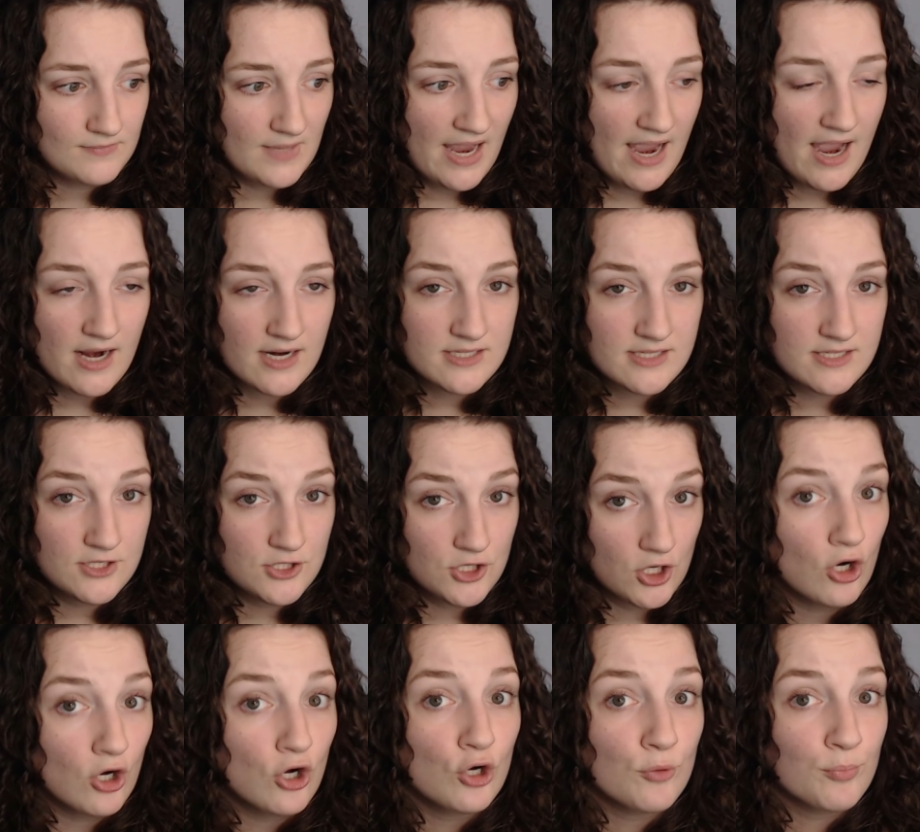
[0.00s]
hacks into
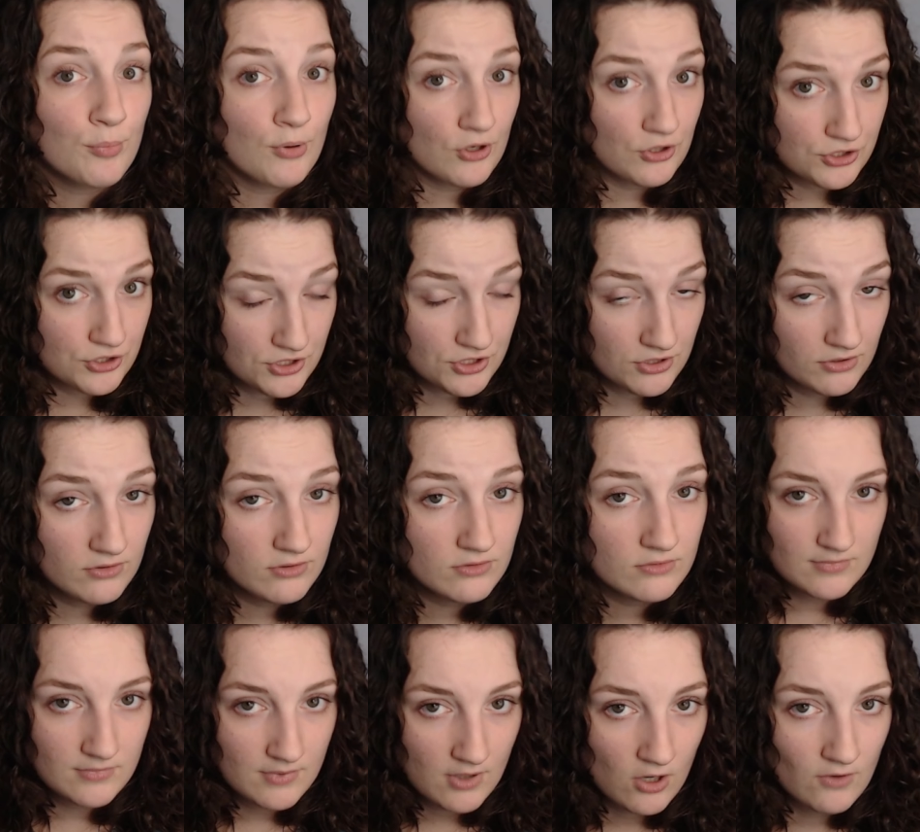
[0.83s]
her personal
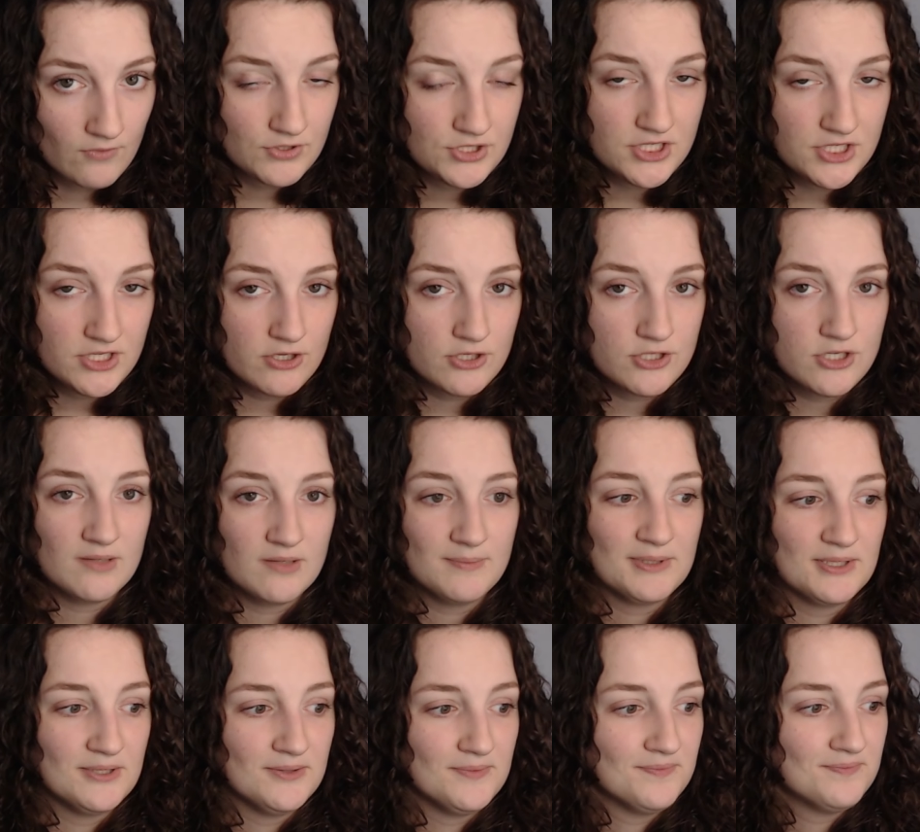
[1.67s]
Overseer
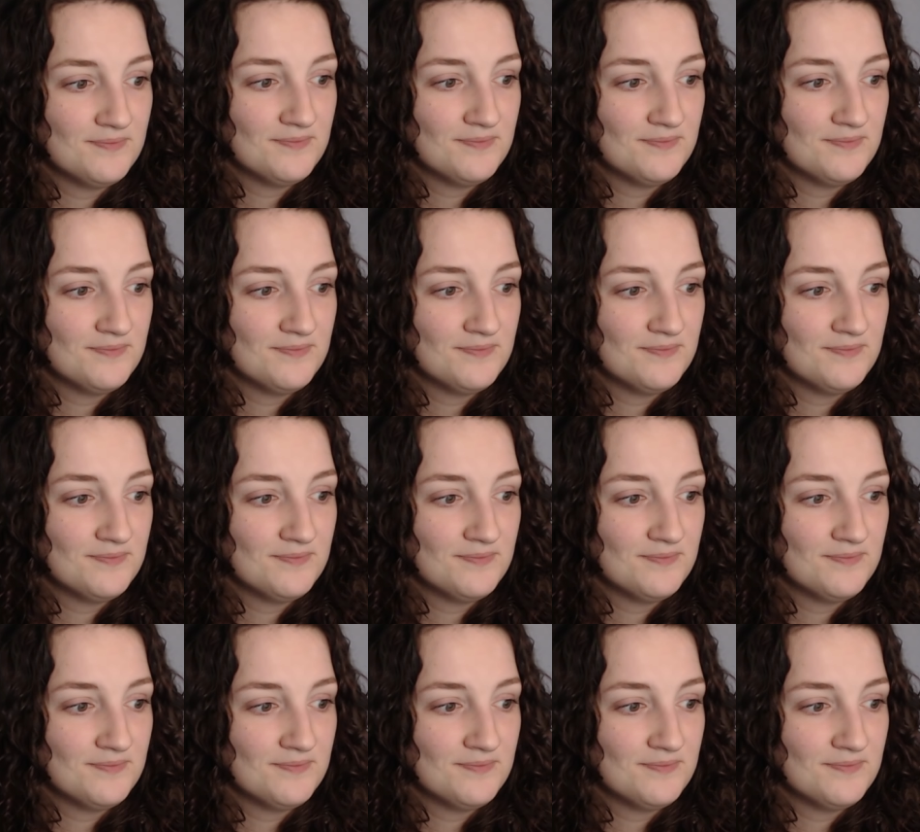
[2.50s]
terminal.